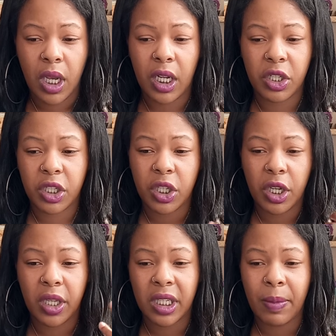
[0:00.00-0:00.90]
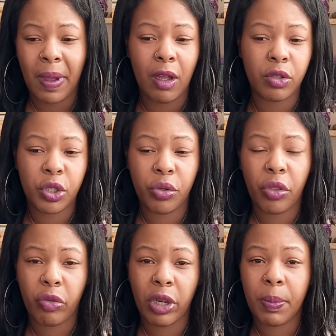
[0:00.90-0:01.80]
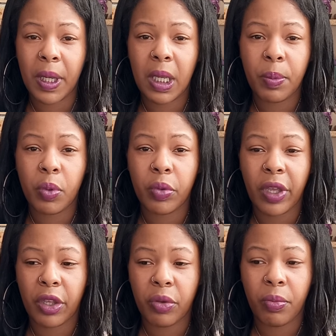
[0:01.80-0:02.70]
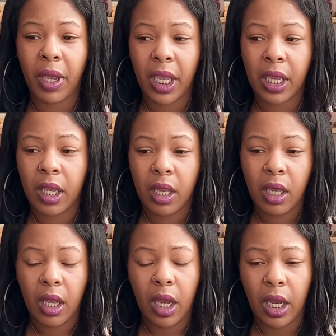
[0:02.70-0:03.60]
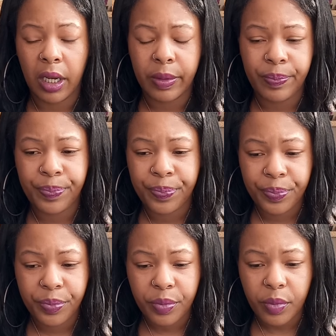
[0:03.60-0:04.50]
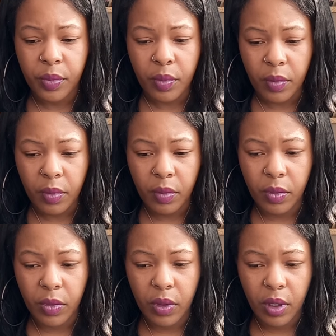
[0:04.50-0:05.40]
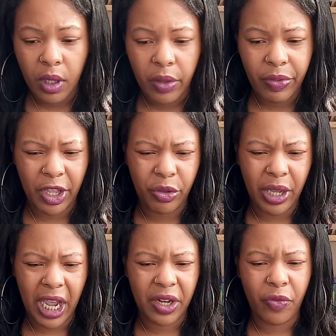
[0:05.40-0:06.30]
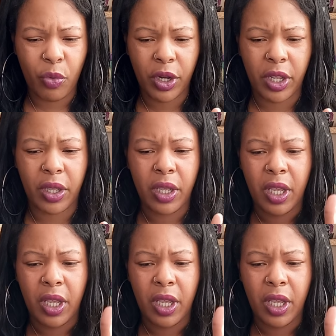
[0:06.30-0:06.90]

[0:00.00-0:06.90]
I just heard there's about 2-3 people that you may, that you kind of want to,